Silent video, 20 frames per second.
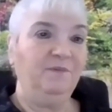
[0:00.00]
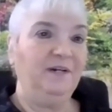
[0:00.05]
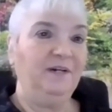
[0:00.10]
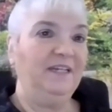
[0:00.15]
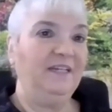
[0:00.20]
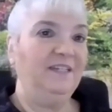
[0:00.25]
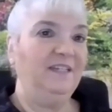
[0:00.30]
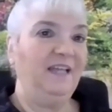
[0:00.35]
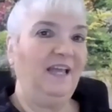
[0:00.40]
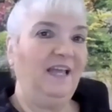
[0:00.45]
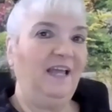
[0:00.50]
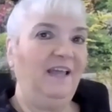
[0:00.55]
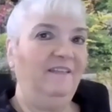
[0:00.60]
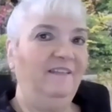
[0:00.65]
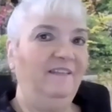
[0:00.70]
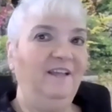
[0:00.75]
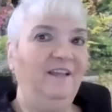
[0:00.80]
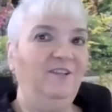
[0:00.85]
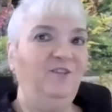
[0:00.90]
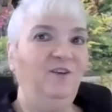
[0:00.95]
But,
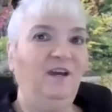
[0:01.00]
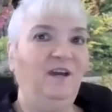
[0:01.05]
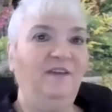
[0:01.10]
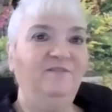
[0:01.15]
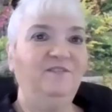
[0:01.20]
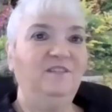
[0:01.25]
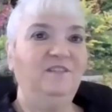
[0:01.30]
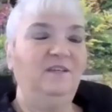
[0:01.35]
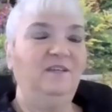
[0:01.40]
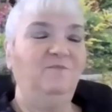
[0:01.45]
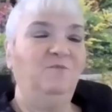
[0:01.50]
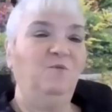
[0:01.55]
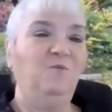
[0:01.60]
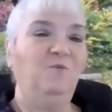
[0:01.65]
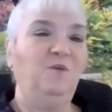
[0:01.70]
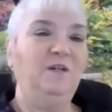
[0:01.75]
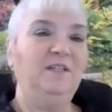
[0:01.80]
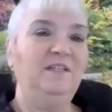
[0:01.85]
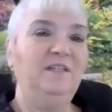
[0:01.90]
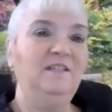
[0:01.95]
and then you have to say, well,
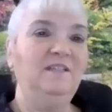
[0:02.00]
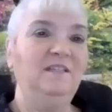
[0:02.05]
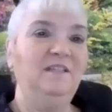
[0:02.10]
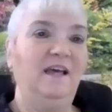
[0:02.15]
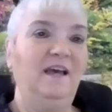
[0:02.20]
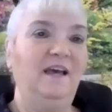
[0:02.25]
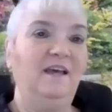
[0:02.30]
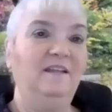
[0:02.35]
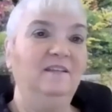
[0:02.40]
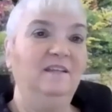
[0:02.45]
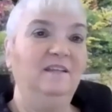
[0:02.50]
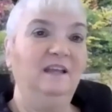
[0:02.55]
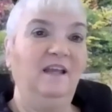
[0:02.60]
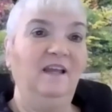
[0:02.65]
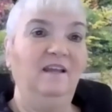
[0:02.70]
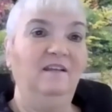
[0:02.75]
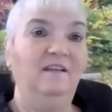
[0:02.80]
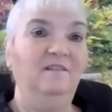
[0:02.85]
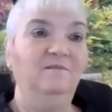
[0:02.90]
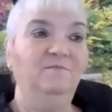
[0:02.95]
what is that?
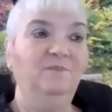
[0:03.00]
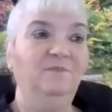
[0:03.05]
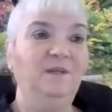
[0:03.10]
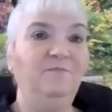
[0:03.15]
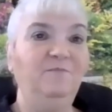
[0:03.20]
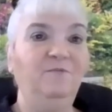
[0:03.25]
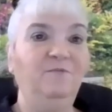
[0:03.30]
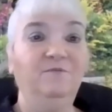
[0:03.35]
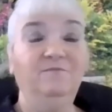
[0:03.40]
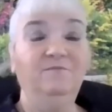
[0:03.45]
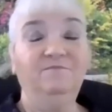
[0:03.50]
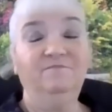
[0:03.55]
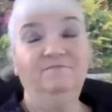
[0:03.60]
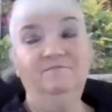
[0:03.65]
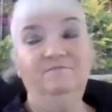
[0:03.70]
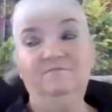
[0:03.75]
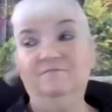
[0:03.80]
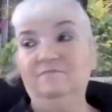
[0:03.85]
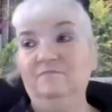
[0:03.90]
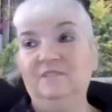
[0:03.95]
And people,
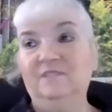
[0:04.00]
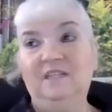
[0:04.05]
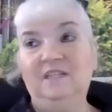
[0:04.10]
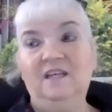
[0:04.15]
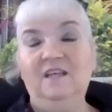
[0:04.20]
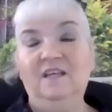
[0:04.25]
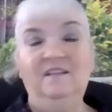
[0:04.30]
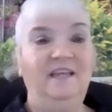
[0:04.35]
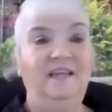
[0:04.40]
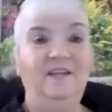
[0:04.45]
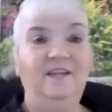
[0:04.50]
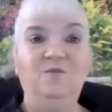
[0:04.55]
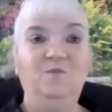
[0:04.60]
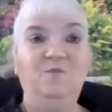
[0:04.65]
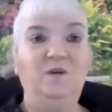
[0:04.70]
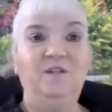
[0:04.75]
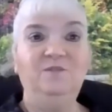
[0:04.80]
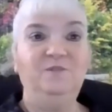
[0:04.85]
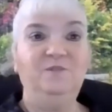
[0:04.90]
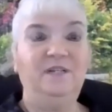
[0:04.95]
they
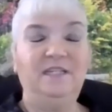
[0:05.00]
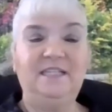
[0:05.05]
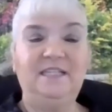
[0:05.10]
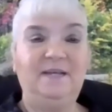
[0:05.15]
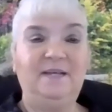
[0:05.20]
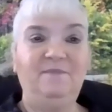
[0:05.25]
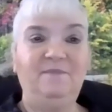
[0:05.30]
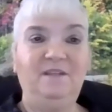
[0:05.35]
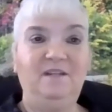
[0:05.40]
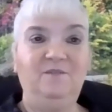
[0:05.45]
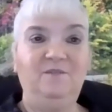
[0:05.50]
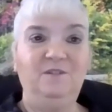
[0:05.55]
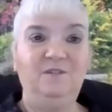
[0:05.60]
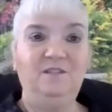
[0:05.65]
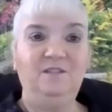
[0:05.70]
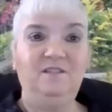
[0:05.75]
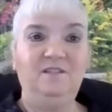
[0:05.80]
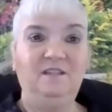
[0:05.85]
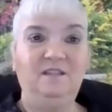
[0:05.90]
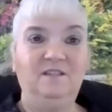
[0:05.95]
don't want to accept that it
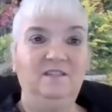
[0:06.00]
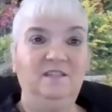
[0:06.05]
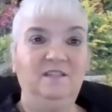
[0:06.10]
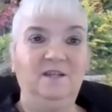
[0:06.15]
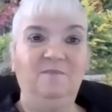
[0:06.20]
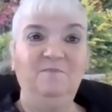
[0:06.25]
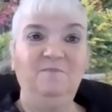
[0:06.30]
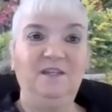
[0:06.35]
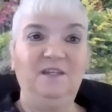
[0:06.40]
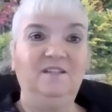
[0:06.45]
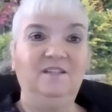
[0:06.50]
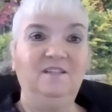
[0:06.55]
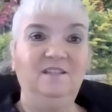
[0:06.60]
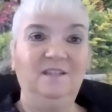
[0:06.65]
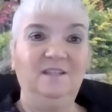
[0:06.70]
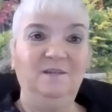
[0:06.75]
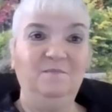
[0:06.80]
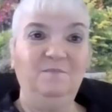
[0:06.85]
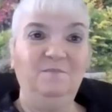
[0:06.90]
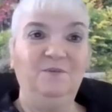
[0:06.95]
was something as
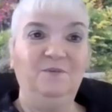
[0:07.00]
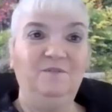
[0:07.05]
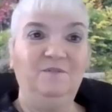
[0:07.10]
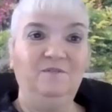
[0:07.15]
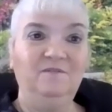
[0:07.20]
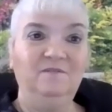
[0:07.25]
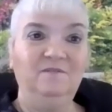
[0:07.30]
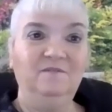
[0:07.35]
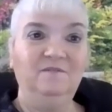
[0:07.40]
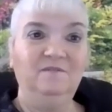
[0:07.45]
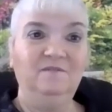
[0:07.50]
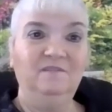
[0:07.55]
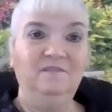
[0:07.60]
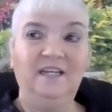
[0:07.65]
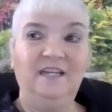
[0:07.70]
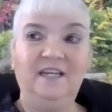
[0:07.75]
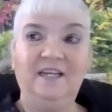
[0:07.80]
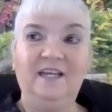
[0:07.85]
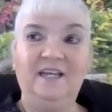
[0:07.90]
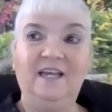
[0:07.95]
simple
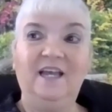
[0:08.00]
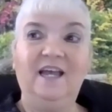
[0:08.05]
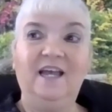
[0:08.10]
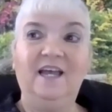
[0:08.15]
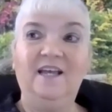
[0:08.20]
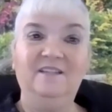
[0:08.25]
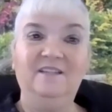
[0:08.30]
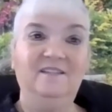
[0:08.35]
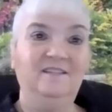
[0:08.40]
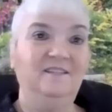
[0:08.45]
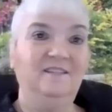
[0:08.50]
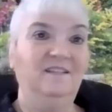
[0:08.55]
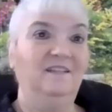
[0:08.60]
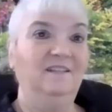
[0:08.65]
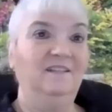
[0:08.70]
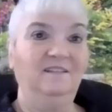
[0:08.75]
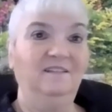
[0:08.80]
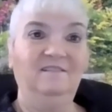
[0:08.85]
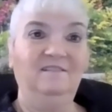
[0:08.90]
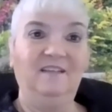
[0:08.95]
as
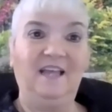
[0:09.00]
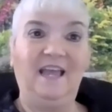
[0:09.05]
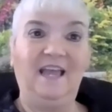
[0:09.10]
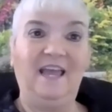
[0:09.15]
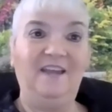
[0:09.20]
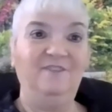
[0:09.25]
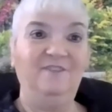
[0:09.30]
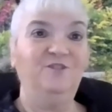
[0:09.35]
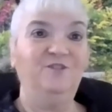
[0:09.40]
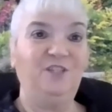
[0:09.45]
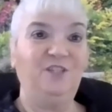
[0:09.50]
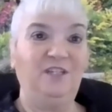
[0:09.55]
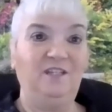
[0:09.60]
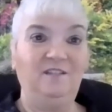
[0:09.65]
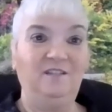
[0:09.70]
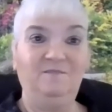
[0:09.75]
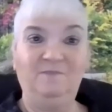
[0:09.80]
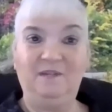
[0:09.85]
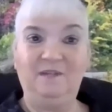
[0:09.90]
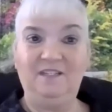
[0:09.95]

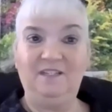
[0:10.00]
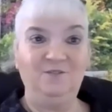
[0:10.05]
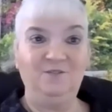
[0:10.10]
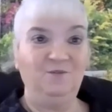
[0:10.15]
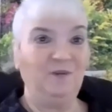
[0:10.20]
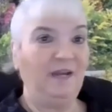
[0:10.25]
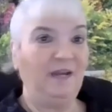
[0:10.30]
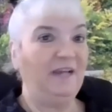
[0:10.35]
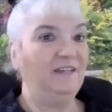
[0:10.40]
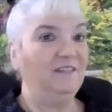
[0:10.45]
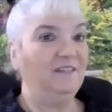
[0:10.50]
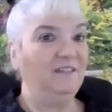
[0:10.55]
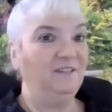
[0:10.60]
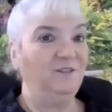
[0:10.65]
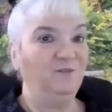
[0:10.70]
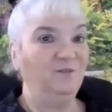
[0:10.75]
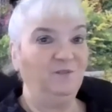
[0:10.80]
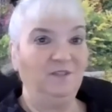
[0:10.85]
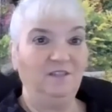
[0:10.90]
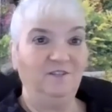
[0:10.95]
energy being directed
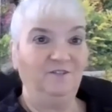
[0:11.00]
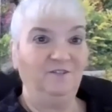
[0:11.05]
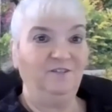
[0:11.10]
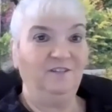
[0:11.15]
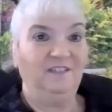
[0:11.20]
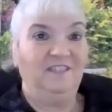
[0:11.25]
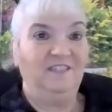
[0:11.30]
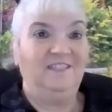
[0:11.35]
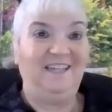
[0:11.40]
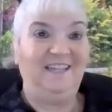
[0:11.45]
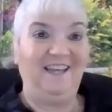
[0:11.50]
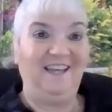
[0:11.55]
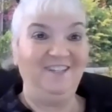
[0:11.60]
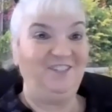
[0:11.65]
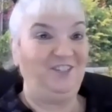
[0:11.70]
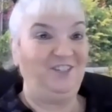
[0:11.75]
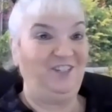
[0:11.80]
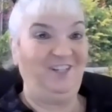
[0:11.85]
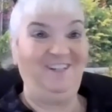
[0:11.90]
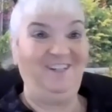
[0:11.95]
to a certain
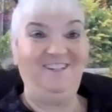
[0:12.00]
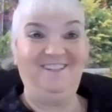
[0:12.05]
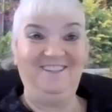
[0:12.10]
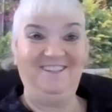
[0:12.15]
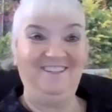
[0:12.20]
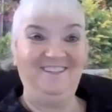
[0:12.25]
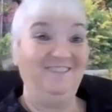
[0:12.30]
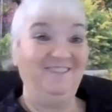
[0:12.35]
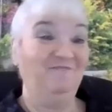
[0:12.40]
intention.